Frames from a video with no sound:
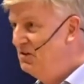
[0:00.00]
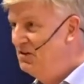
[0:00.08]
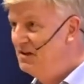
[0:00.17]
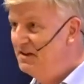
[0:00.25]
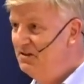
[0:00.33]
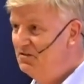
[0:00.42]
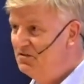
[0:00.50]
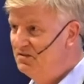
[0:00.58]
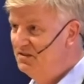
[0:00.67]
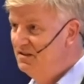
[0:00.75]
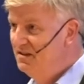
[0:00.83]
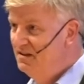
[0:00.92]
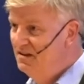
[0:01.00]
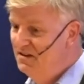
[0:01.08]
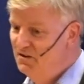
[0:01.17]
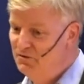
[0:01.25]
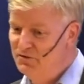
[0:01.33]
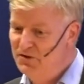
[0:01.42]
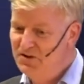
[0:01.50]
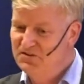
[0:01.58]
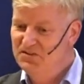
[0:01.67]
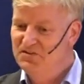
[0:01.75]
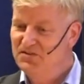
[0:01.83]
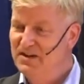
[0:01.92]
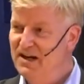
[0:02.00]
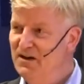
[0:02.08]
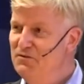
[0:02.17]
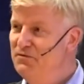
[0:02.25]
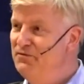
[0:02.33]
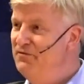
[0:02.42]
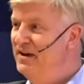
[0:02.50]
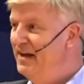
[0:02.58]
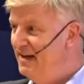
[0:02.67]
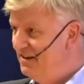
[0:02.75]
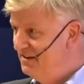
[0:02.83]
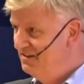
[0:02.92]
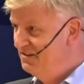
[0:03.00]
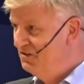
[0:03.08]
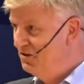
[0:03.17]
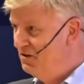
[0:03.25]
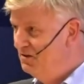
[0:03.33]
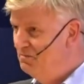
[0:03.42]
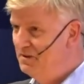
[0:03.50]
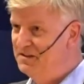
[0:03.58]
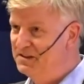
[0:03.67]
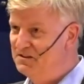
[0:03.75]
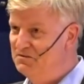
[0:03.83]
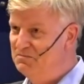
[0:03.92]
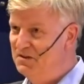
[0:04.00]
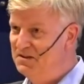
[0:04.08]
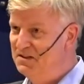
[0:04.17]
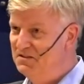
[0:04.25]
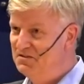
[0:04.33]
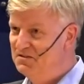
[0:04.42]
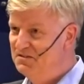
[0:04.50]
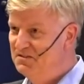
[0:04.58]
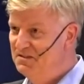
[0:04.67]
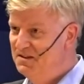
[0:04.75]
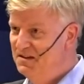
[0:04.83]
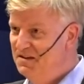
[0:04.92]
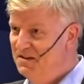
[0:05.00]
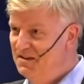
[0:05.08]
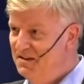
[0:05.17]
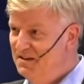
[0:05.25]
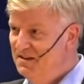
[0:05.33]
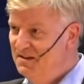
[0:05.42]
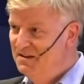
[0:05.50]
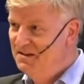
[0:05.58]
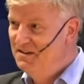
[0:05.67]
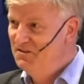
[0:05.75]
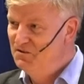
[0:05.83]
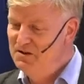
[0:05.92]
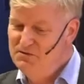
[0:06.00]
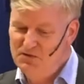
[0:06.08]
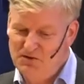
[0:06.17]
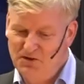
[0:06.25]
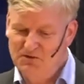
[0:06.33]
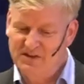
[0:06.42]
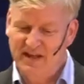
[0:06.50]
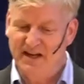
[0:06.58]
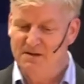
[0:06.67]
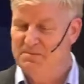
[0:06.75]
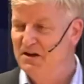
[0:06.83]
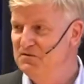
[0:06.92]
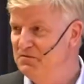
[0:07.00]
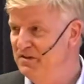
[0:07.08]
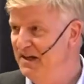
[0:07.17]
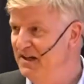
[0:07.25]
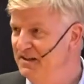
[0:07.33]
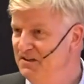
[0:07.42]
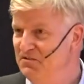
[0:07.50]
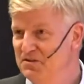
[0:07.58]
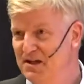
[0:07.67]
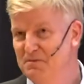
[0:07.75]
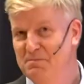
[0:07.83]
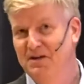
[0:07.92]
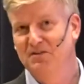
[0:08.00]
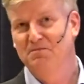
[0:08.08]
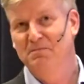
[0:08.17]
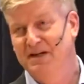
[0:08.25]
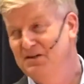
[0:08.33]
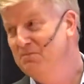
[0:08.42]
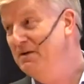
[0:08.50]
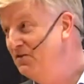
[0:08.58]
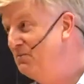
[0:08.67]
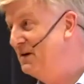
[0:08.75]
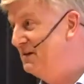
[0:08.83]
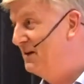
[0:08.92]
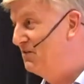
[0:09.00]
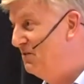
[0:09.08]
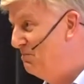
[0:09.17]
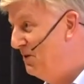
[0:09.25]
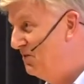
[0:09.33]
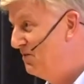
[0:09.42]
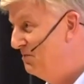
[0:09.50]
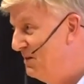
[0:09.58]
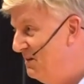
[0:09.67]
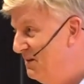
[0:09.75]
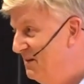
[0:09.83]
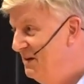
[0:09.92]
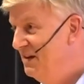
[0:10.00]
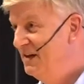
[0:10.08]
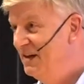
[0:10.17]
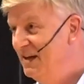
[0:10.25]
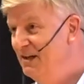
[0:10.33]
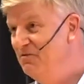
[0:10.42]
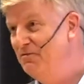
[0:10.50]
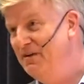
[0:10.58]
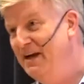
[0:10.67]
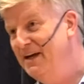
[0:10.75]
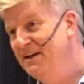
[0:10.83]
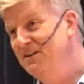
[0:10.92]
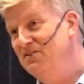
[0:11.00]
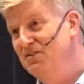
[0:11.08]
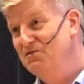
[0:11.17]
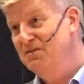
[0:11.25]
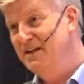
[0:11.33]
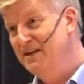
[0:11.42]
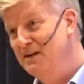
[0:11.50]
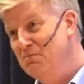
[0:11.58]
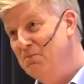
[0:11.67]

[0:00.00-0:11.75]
model is versus how fair your predictive model is. So if you don't care about fairness, you can best make the best prediction possible. If fairness is very